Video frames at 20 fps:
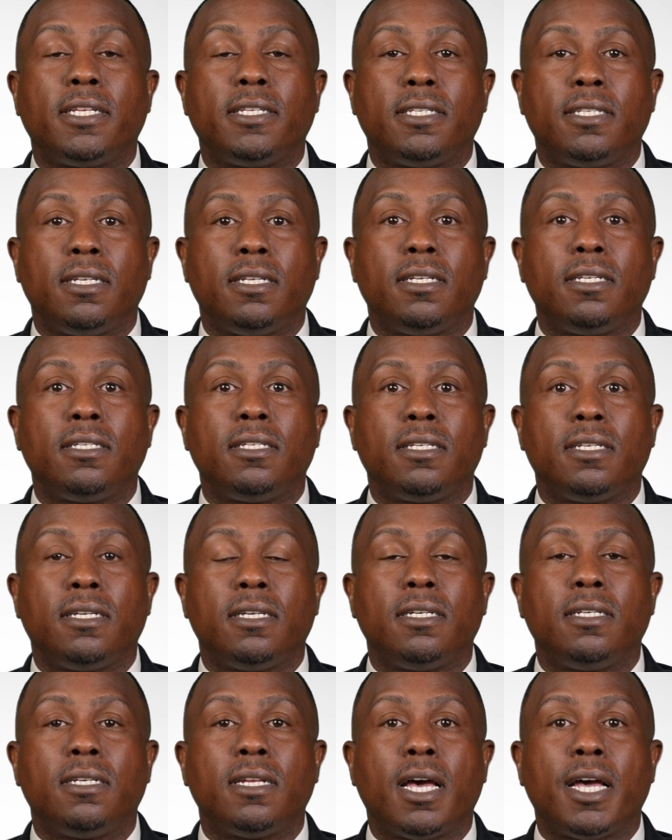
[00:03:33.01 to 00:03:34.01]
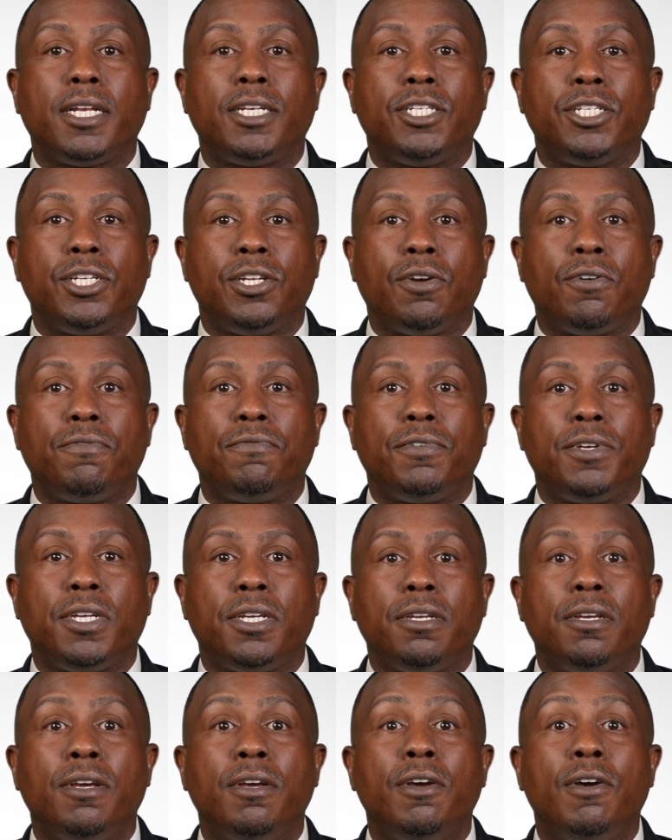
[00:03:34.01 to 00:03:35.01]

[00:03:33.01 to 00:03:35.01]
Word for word: c d c dot gov